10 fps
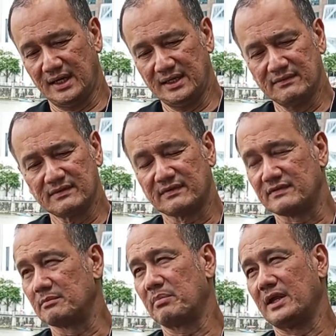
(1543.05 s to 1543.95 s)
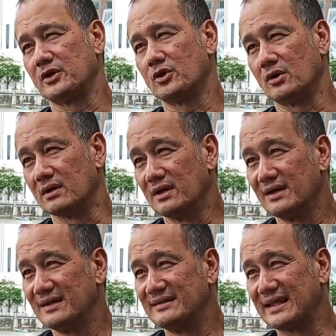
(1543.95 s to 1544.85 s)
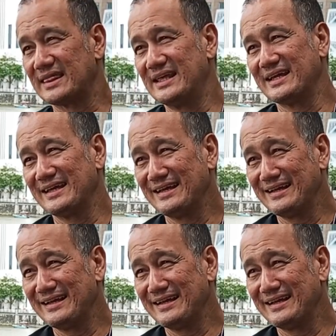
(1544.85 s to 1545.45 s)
I didn't even have a pet dog. Nothing.